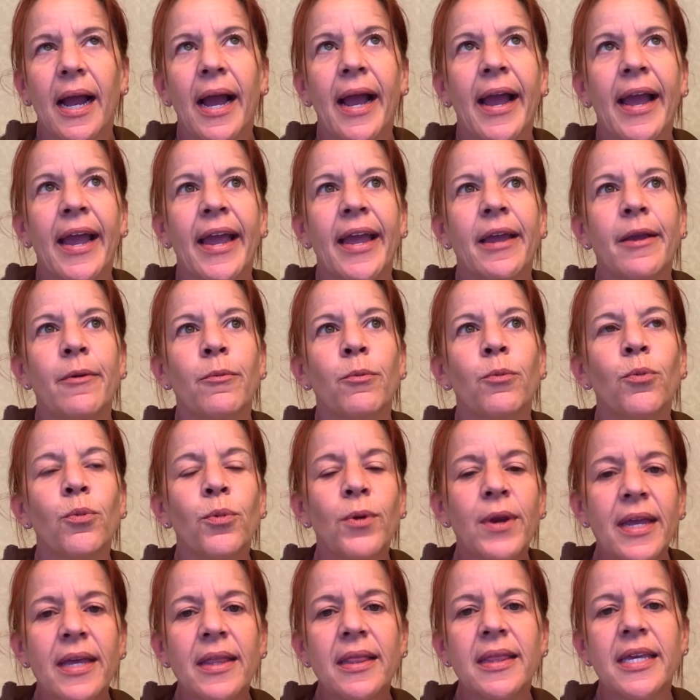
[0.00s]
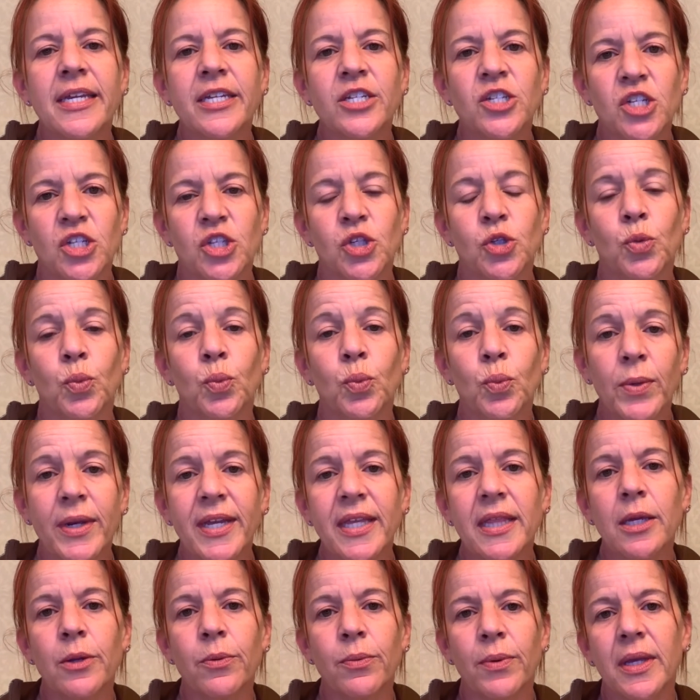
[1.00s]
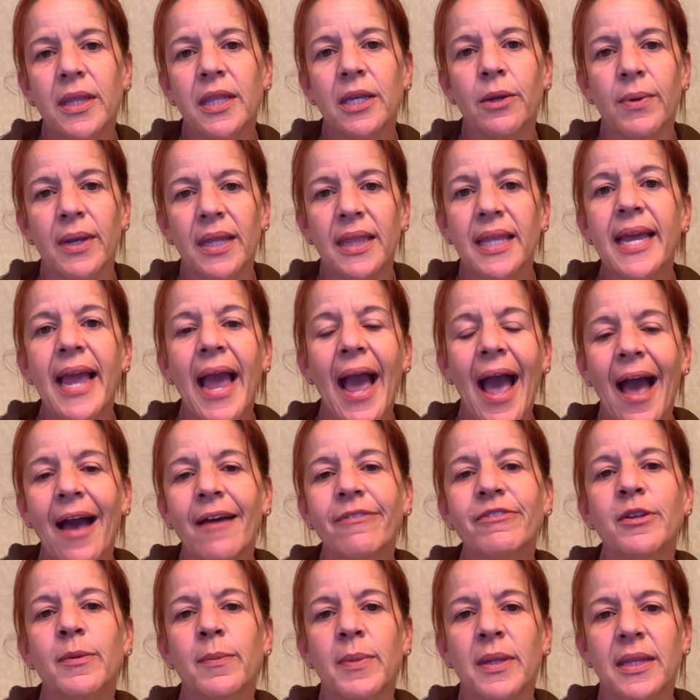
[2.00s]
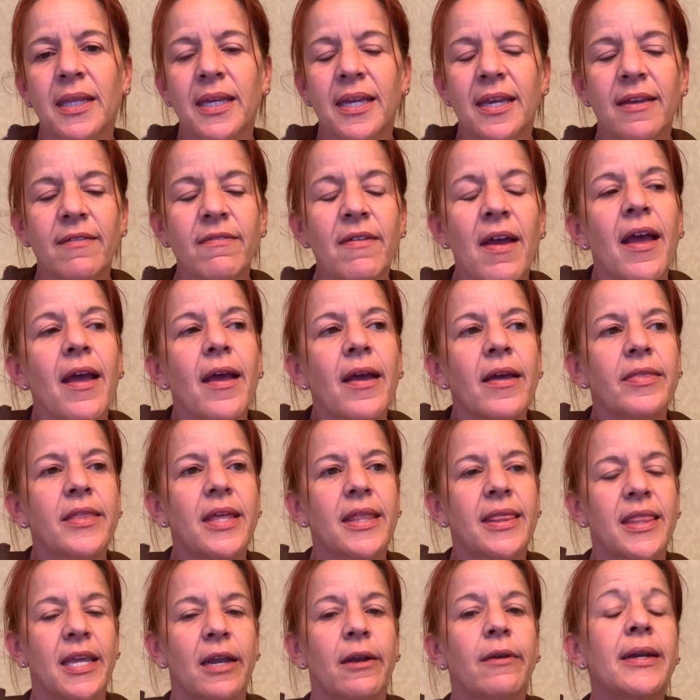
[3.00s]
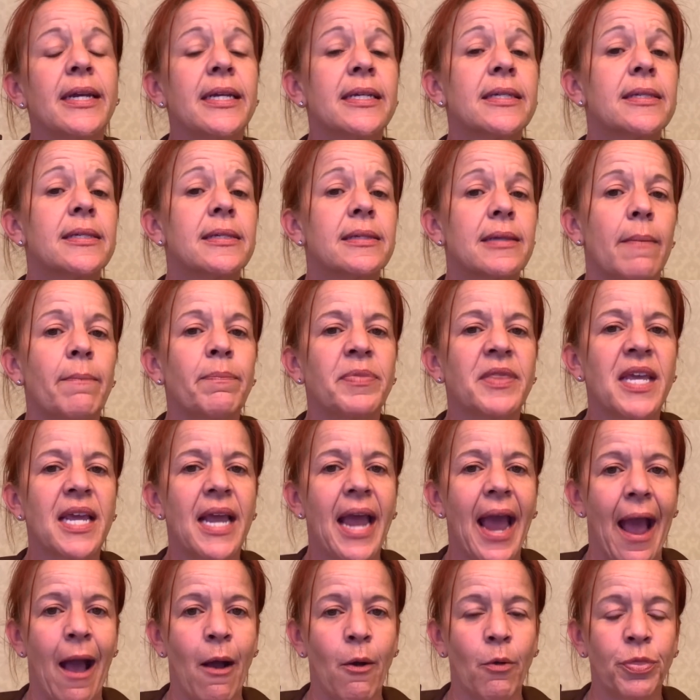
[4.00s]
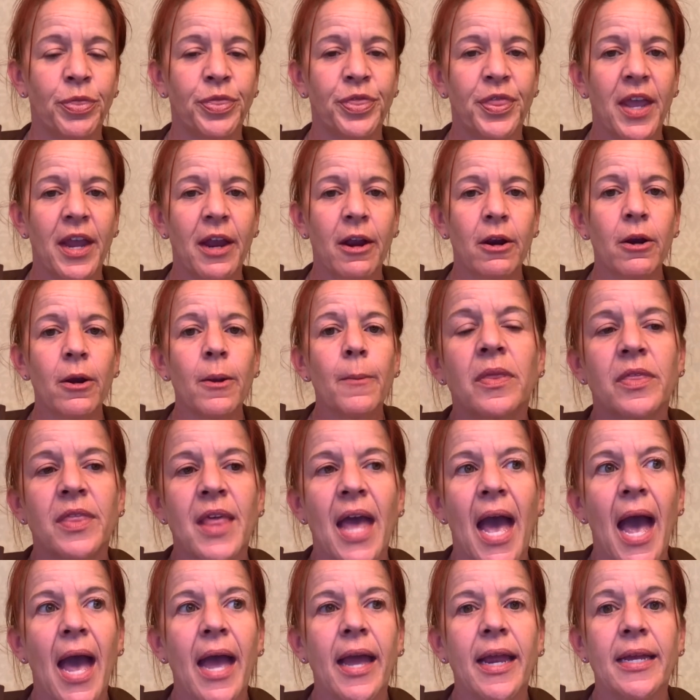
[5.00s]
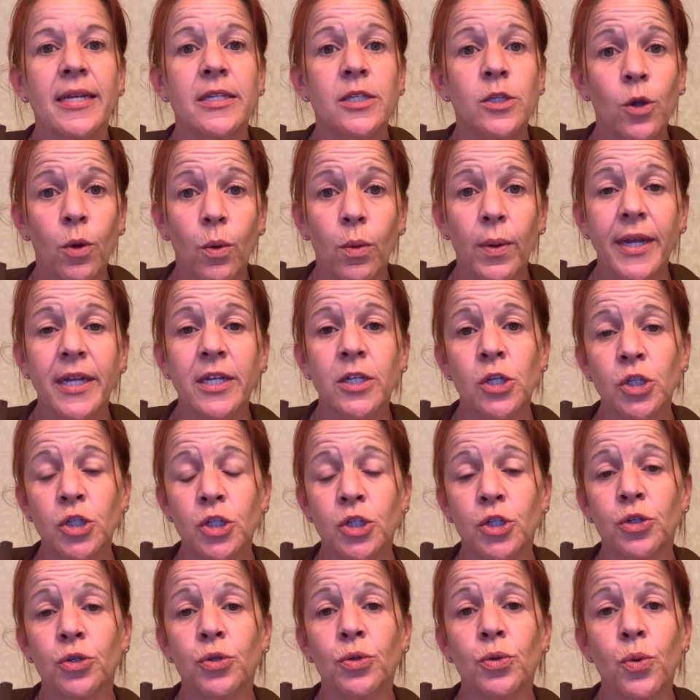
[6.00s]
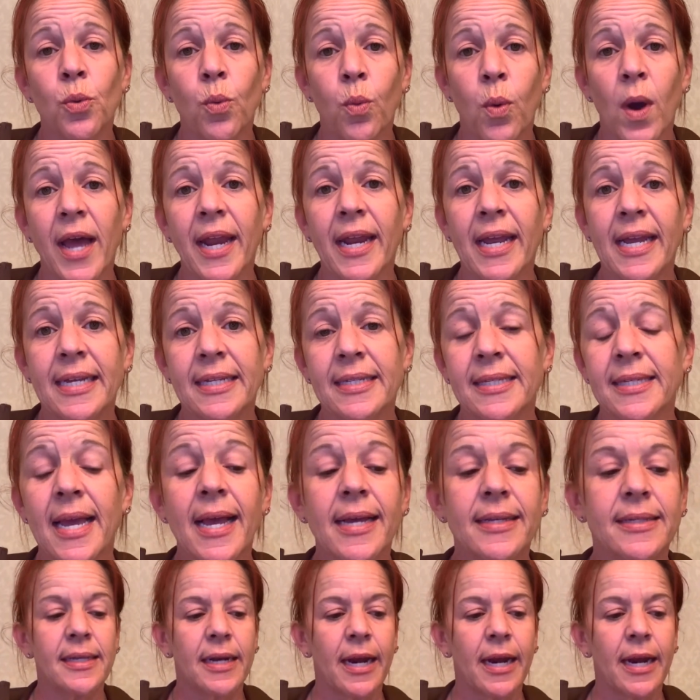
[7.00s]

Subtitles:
I really just really have to believe that there is something out there that is going to do what it says.